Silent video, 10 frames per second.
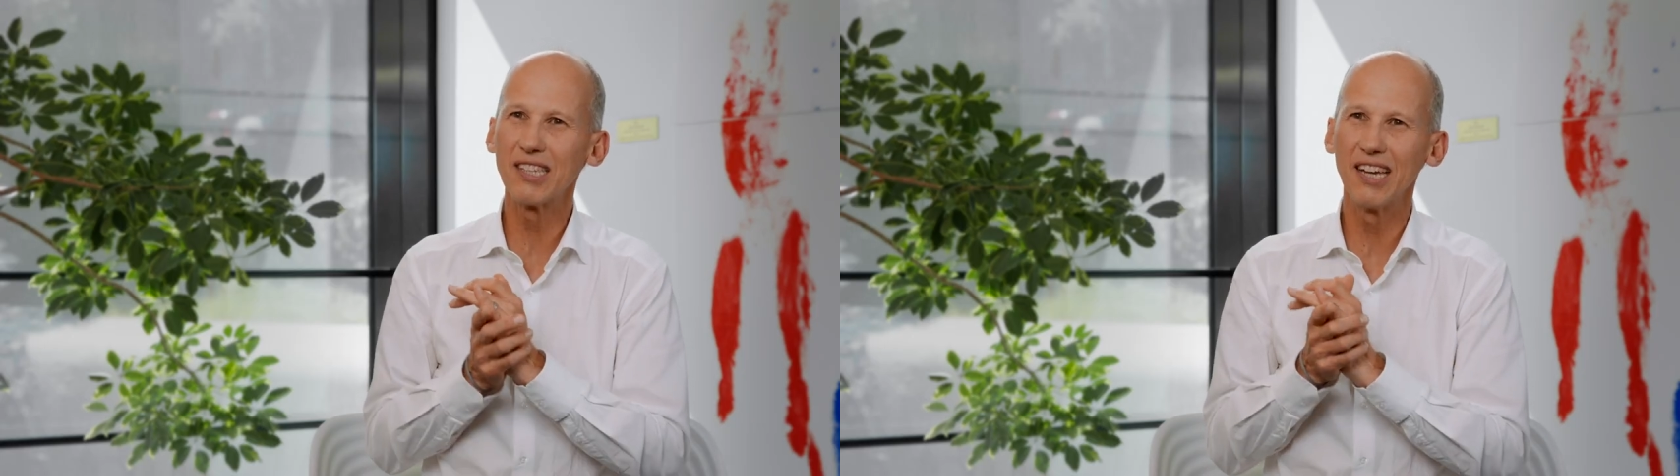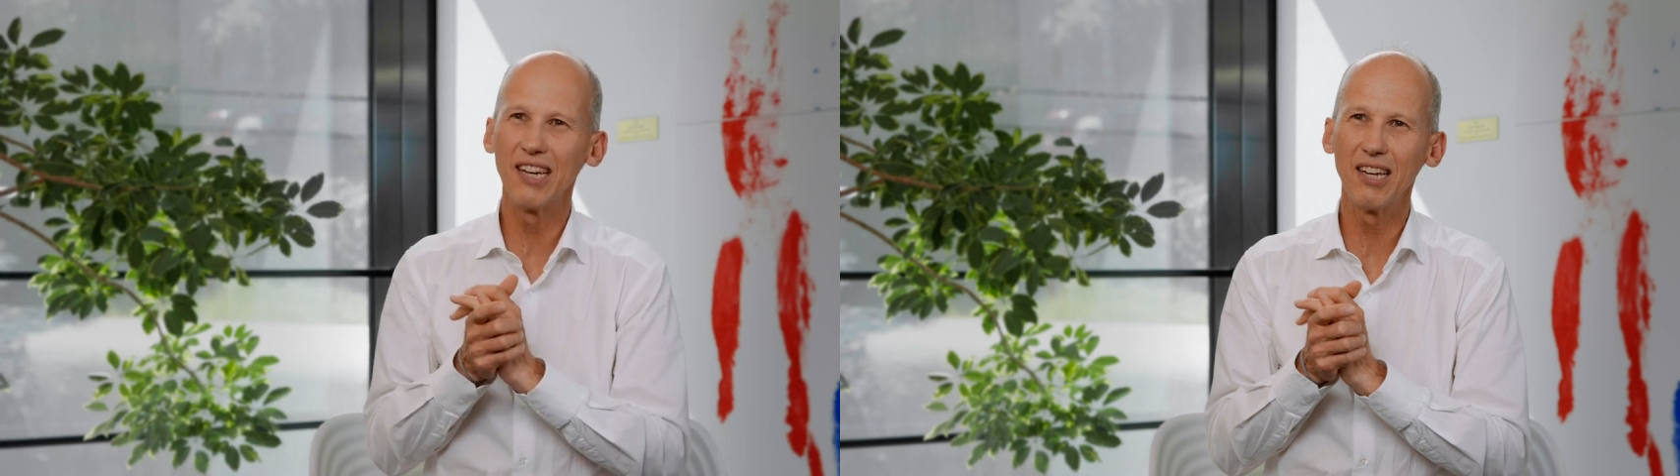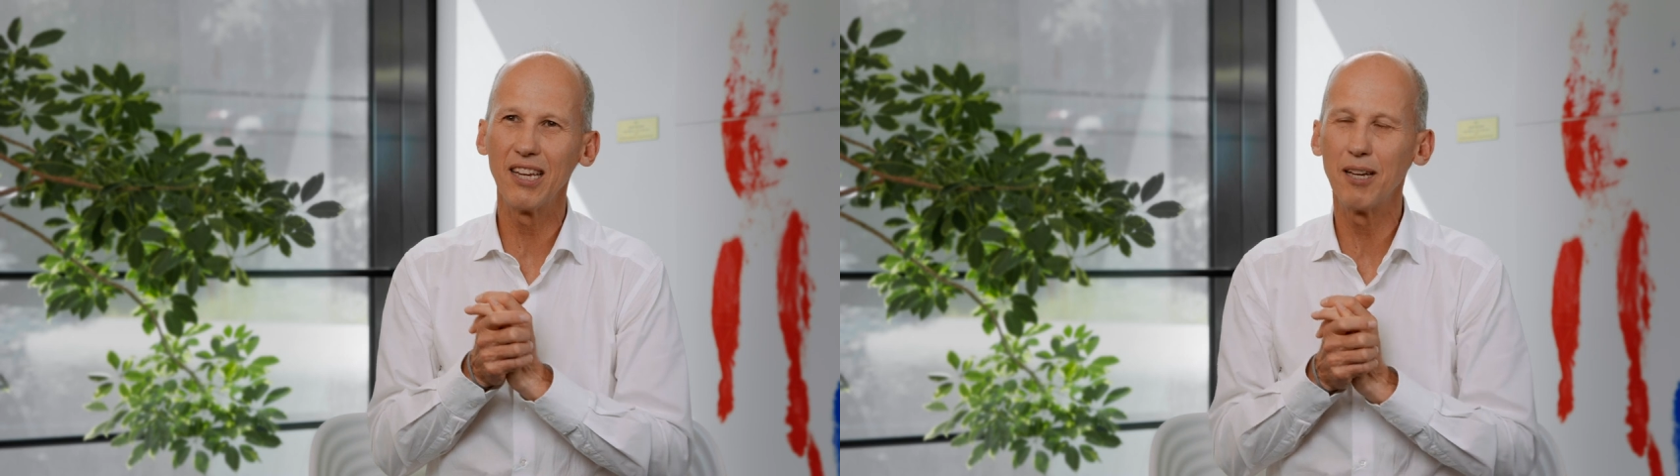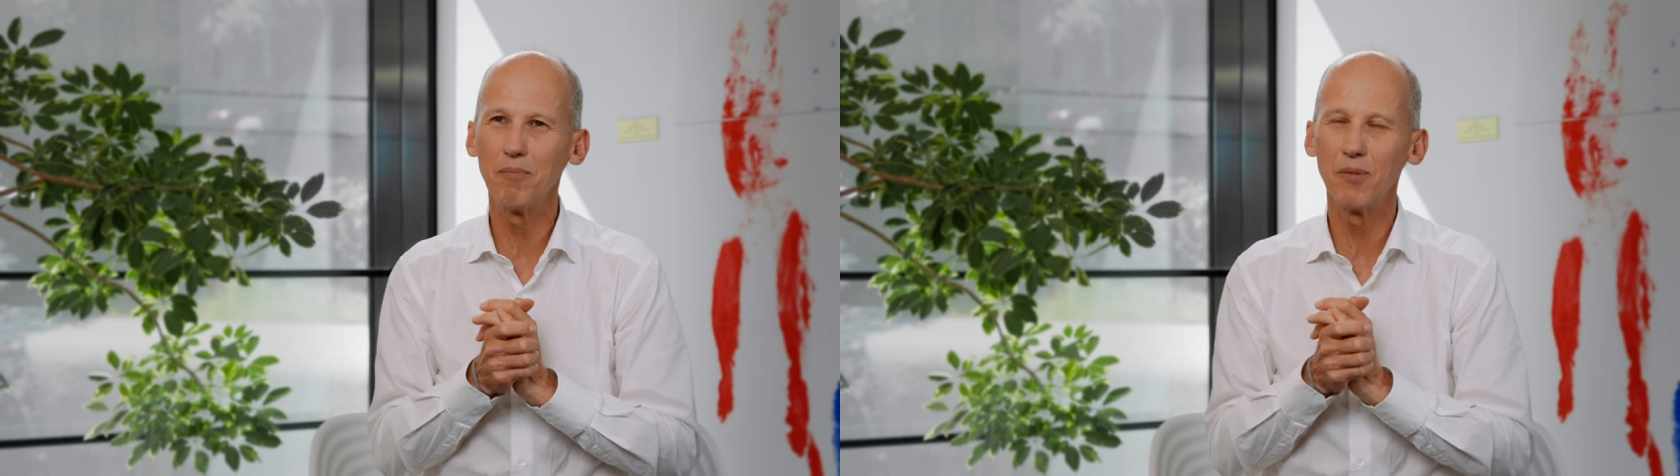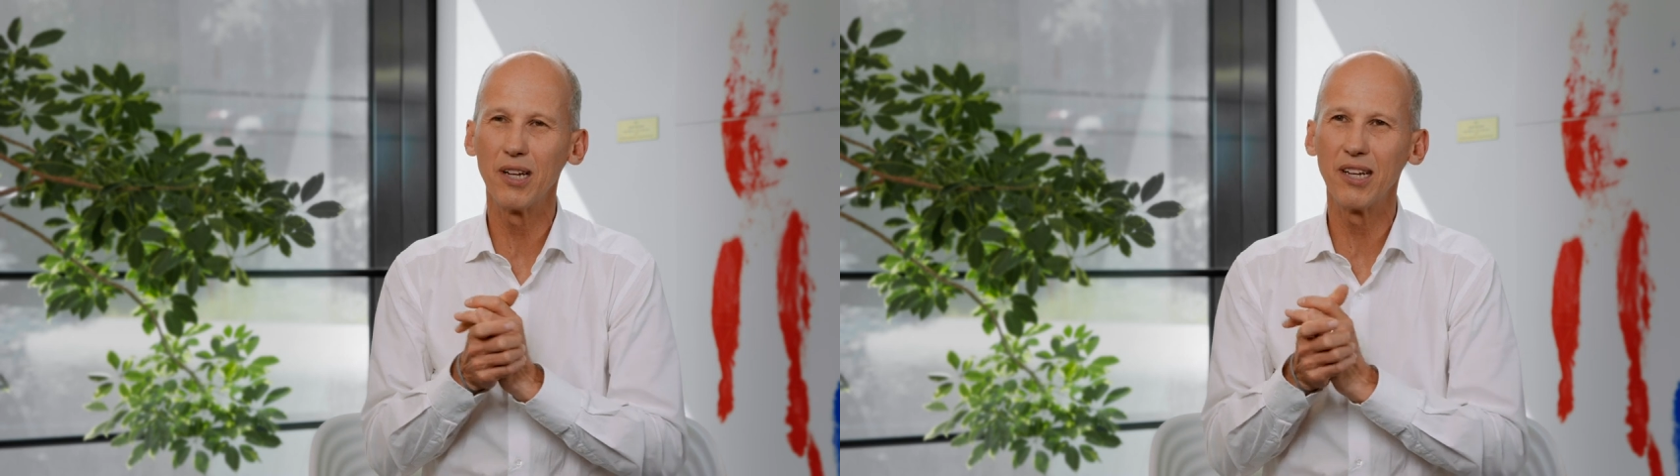
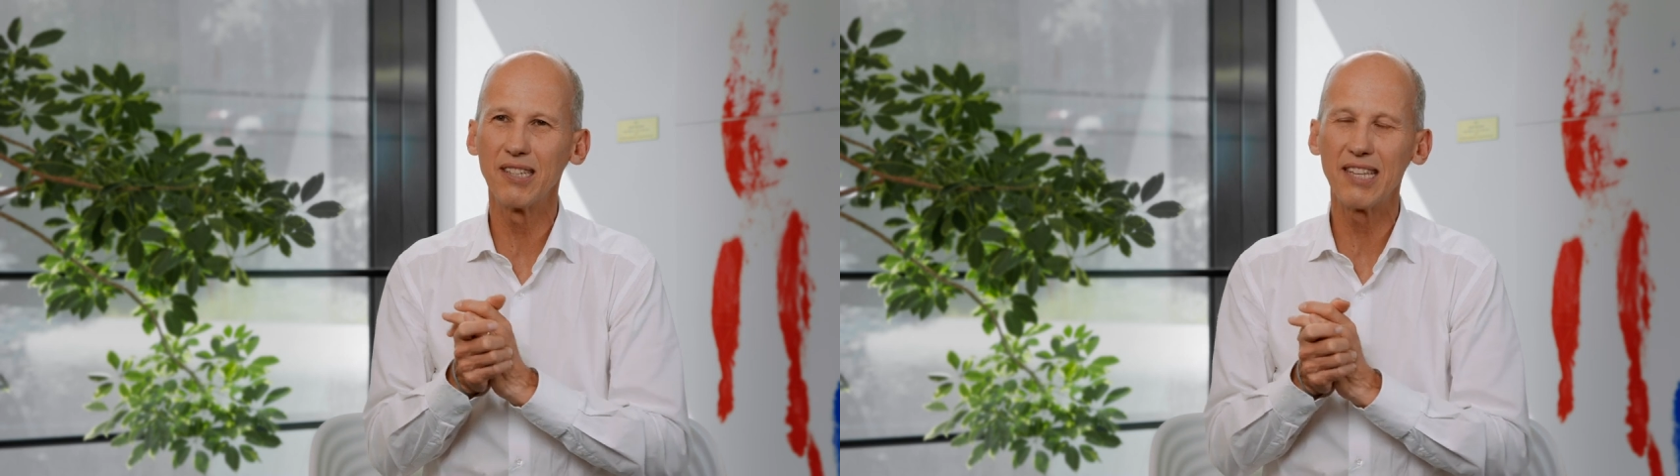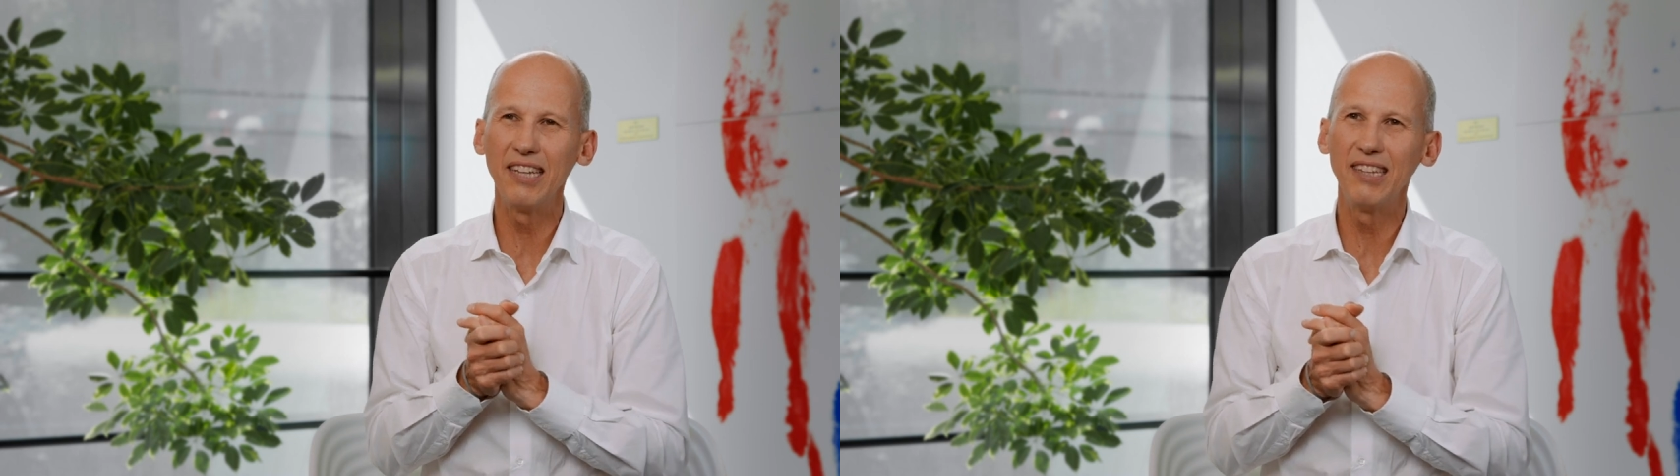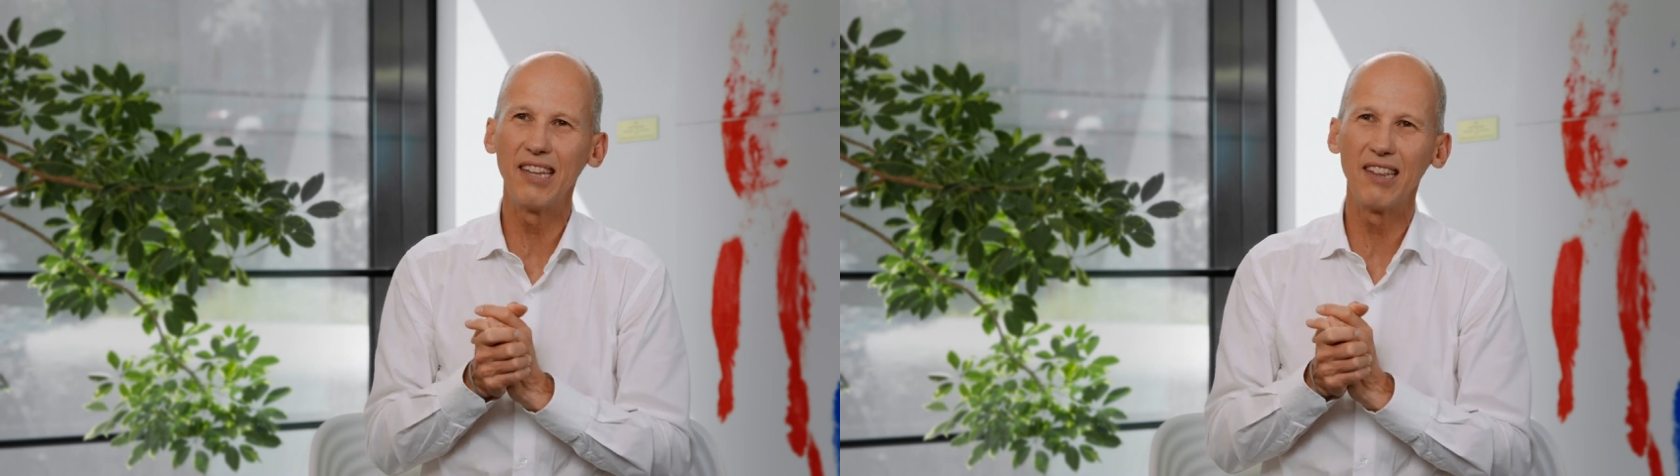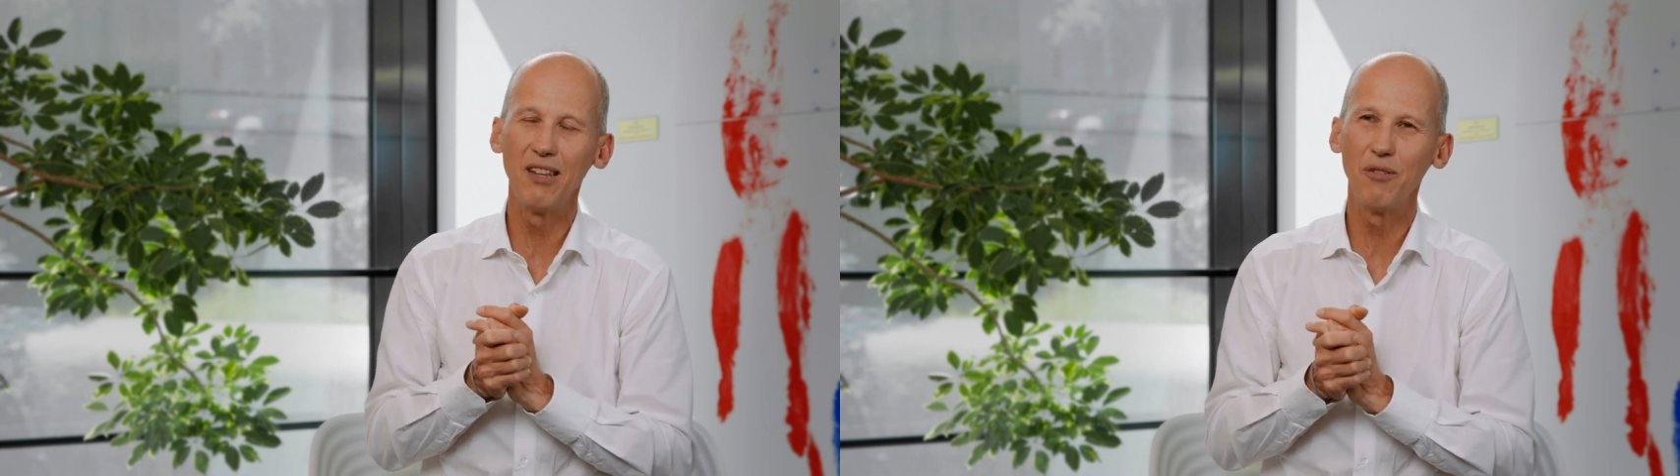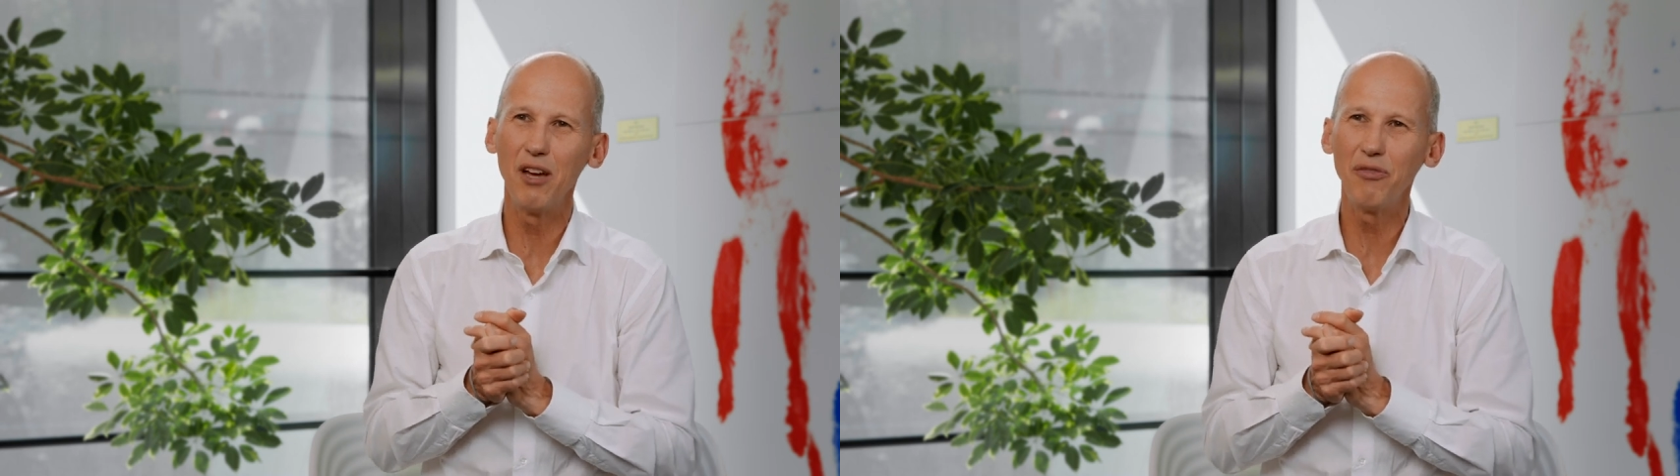cited at the
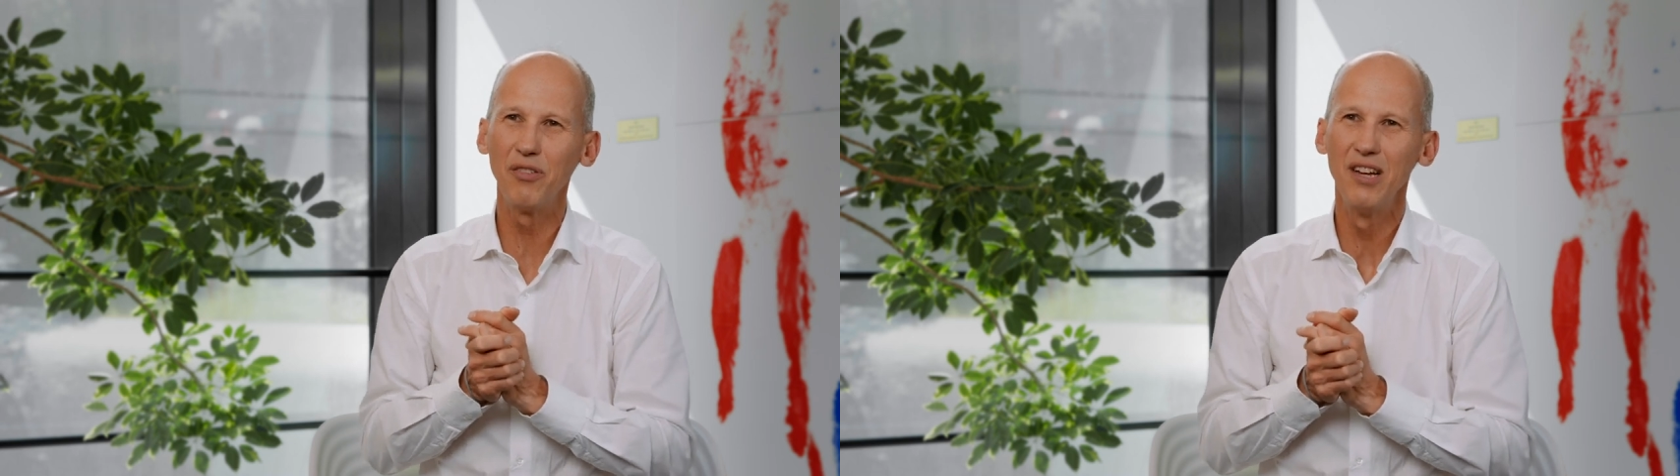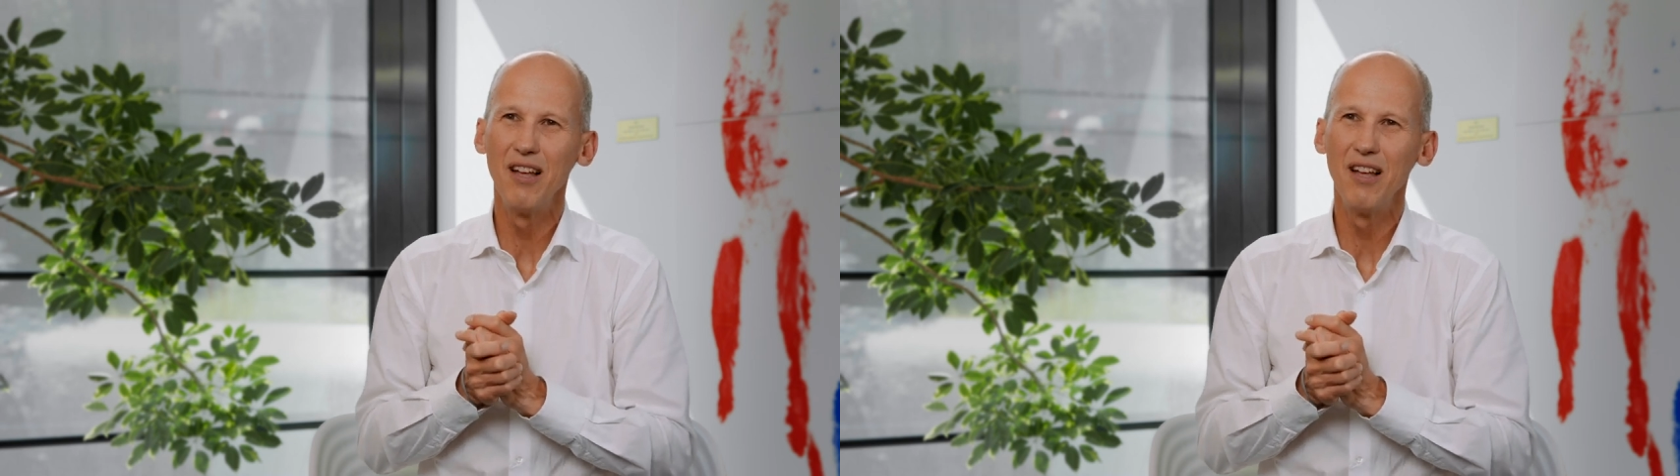WEF